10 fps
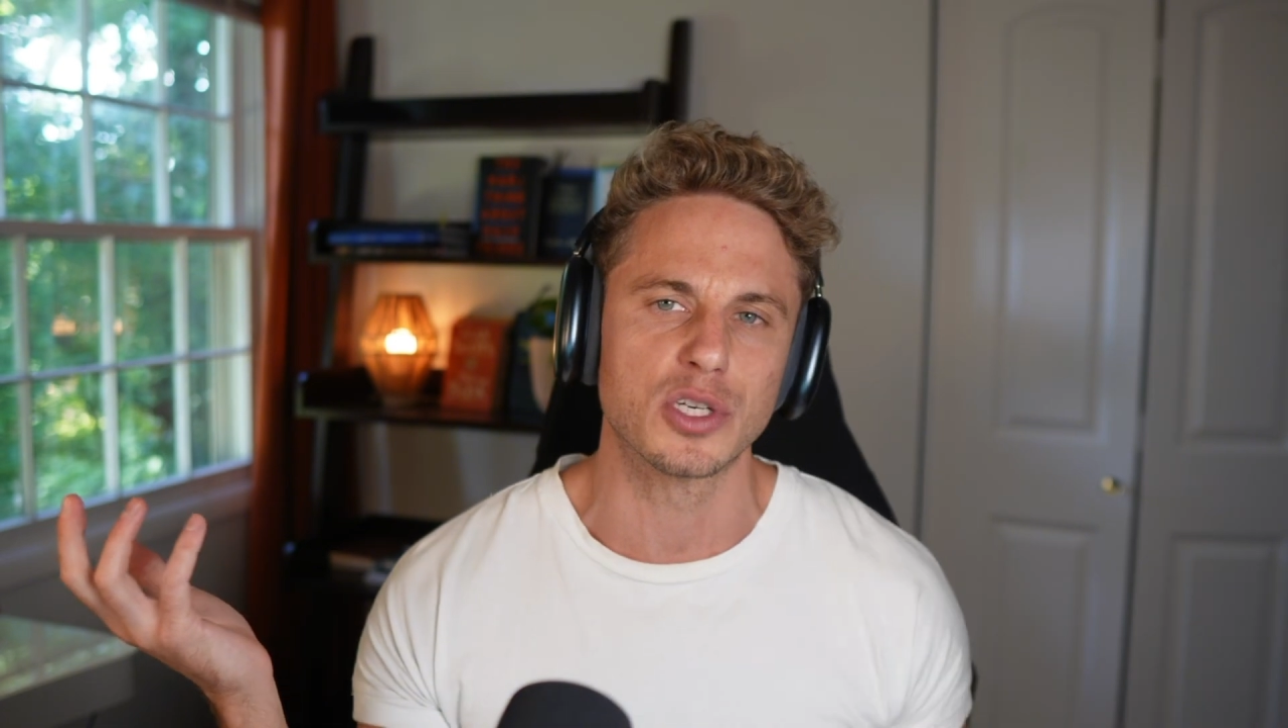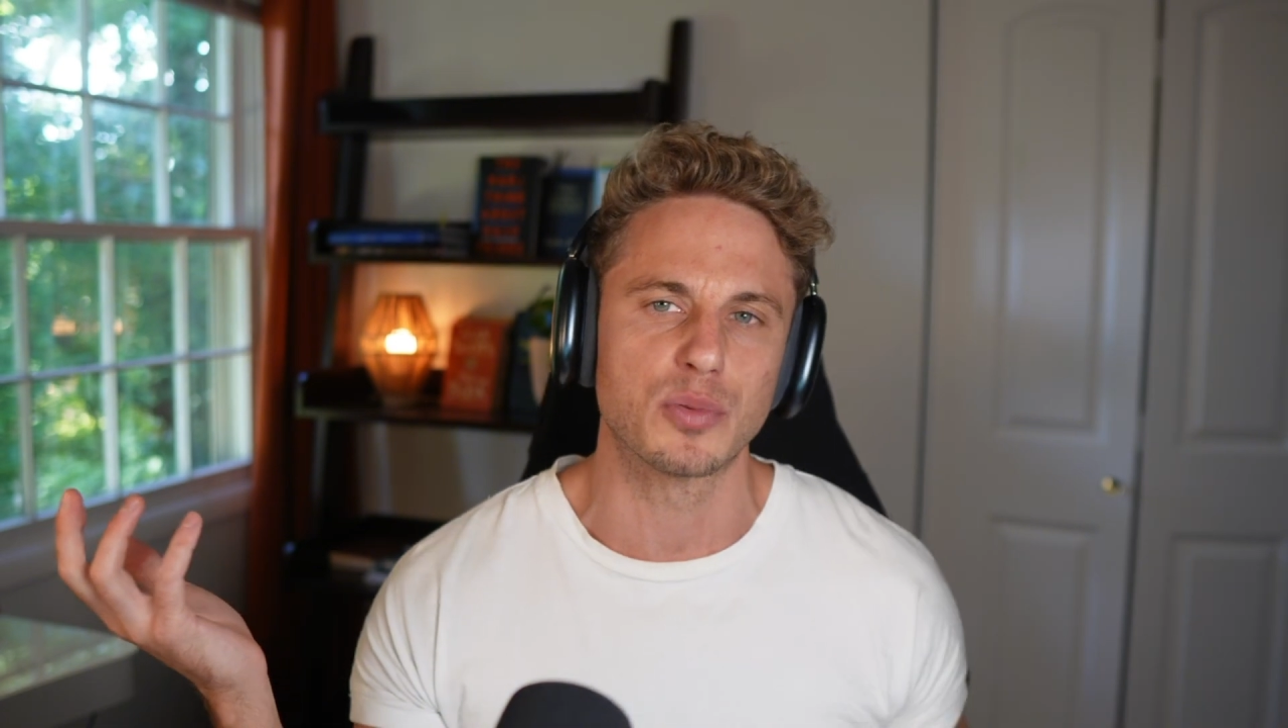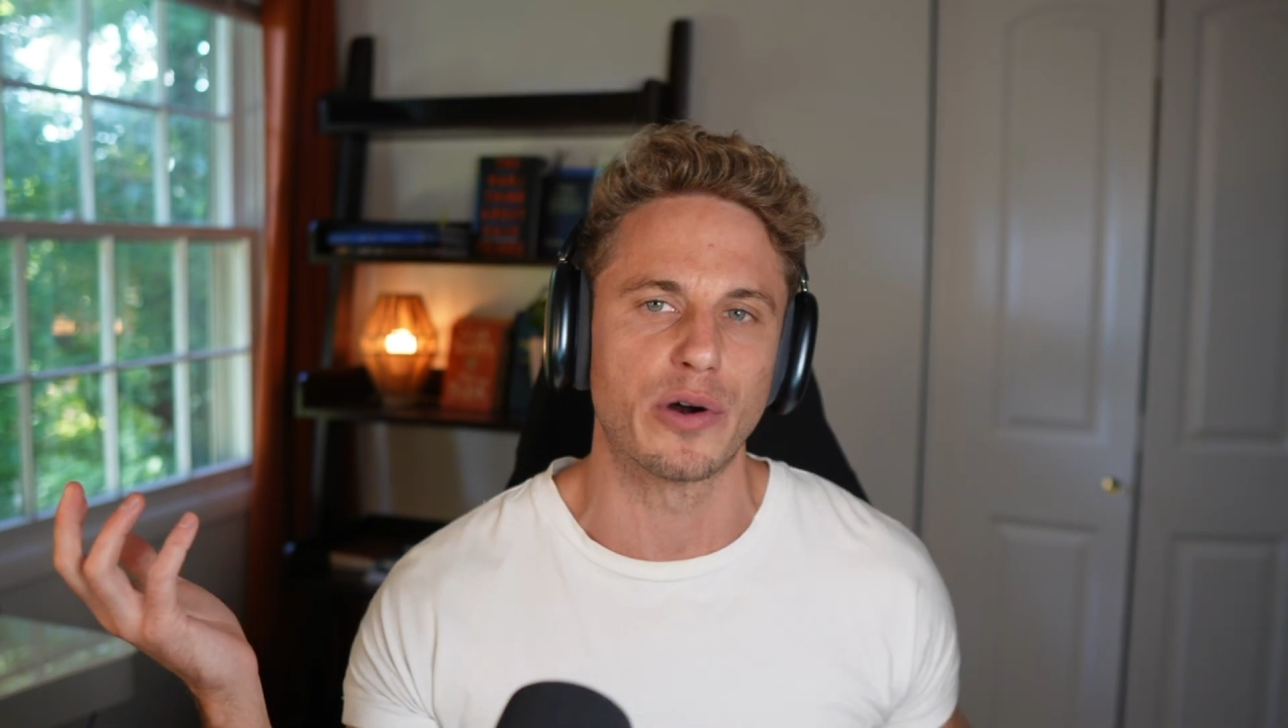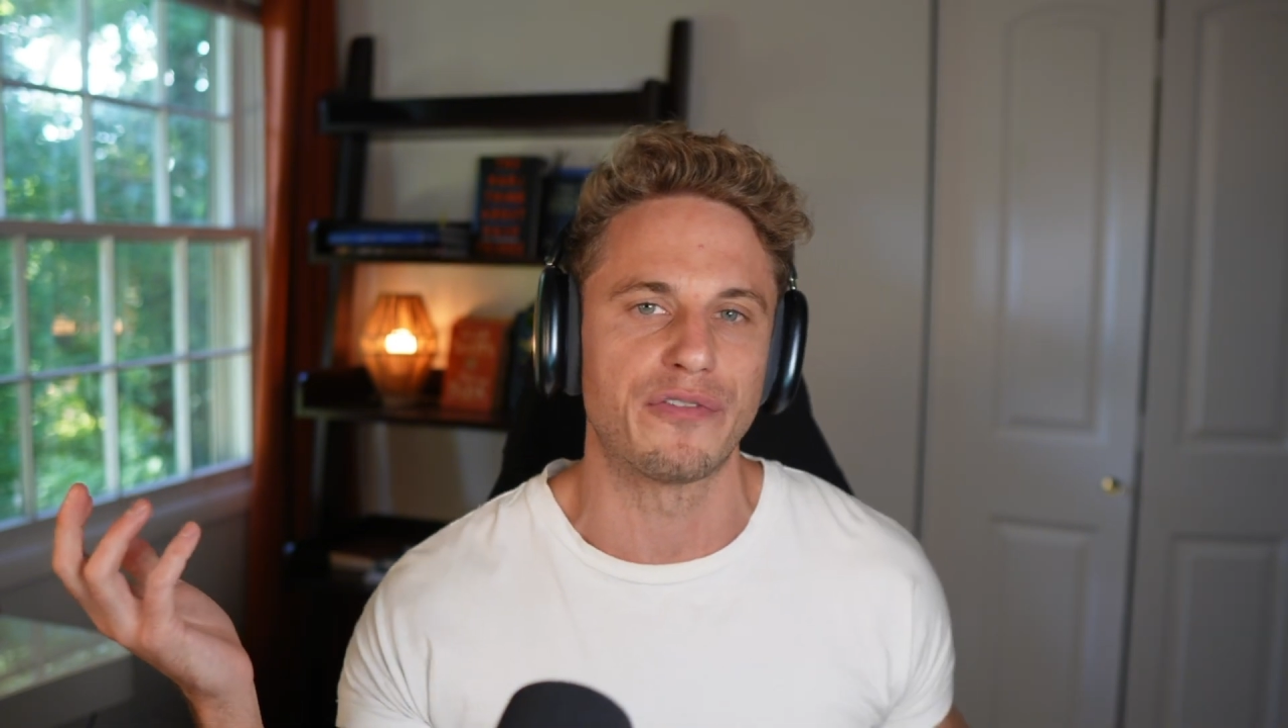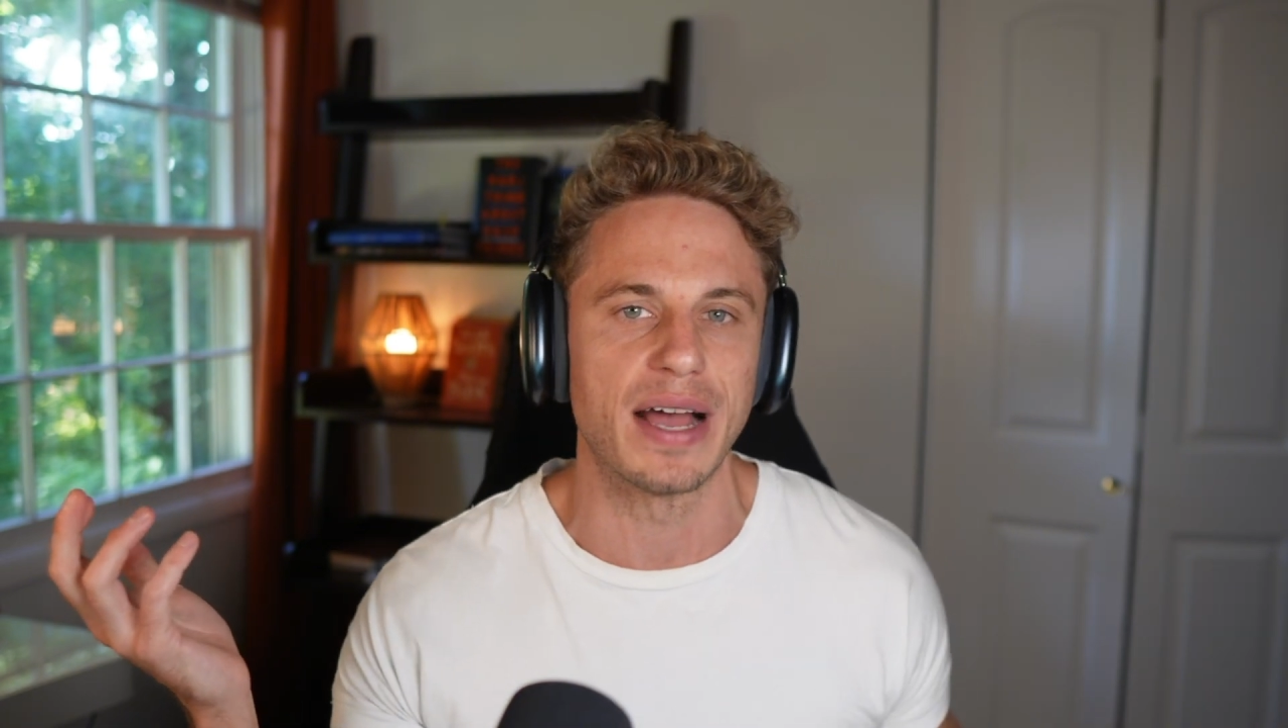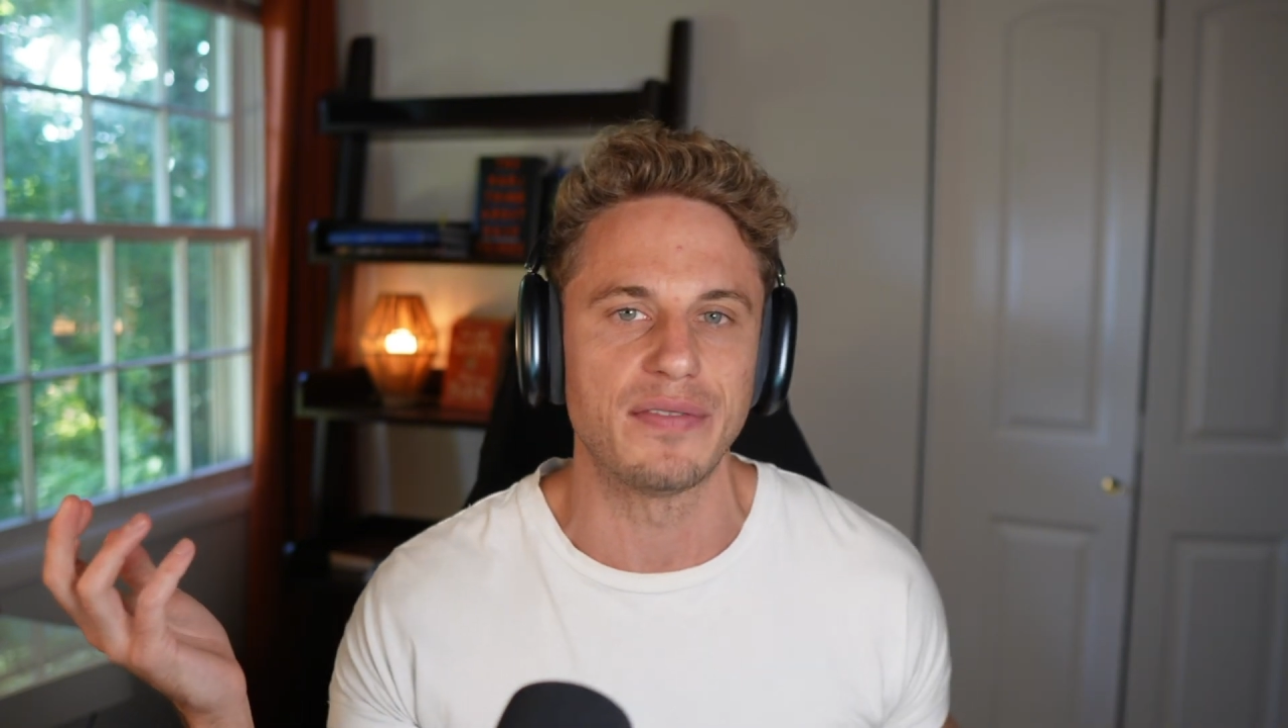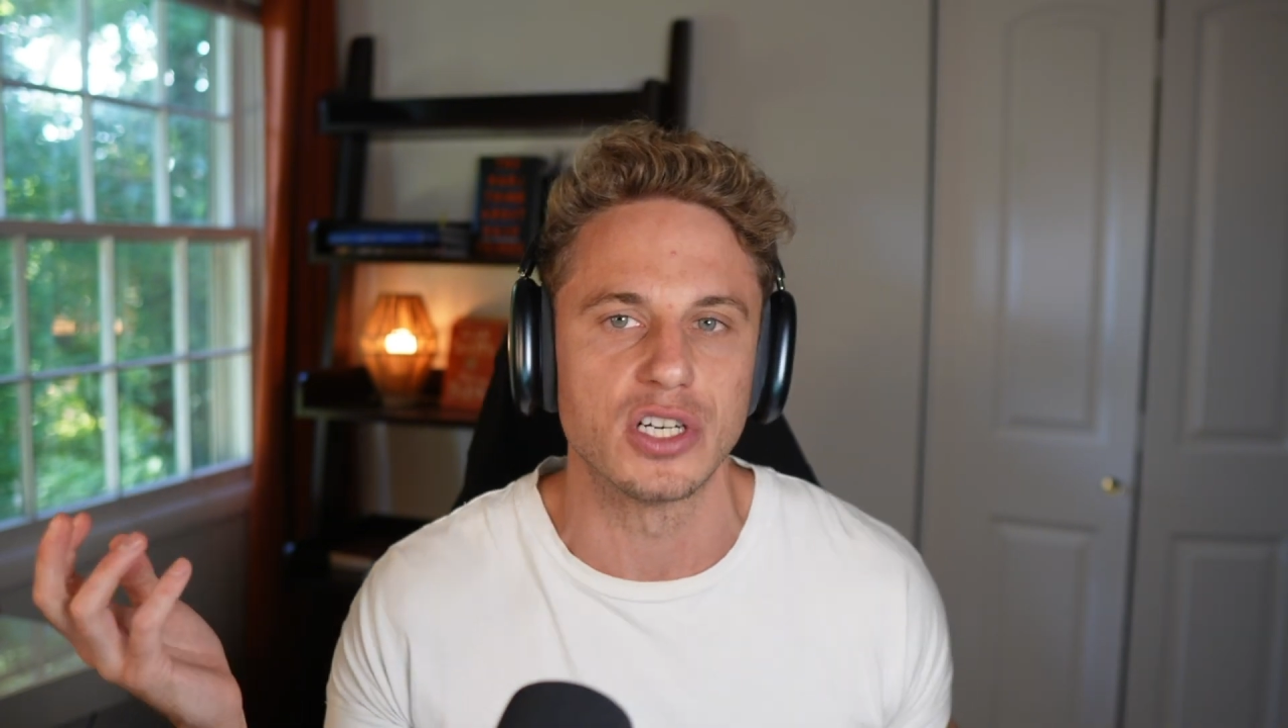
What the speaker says: support 5